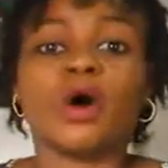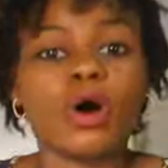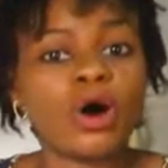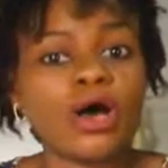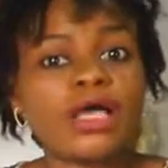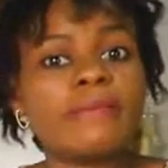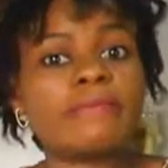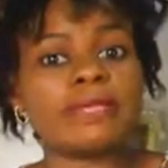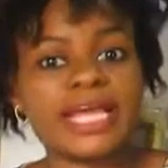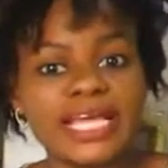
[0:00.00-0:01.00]
or a
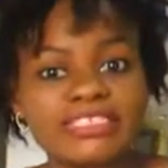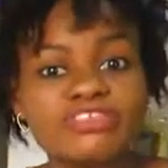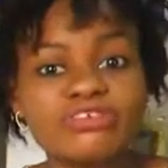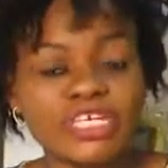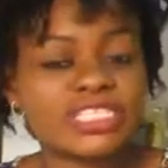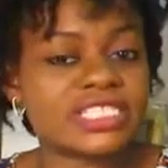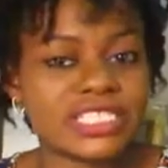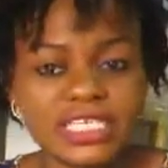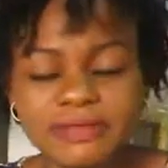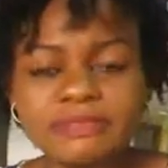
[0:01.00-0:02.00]
plain green
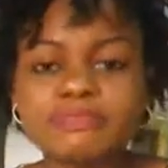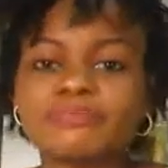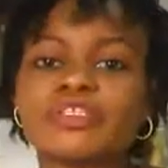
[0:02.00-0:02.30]
tea.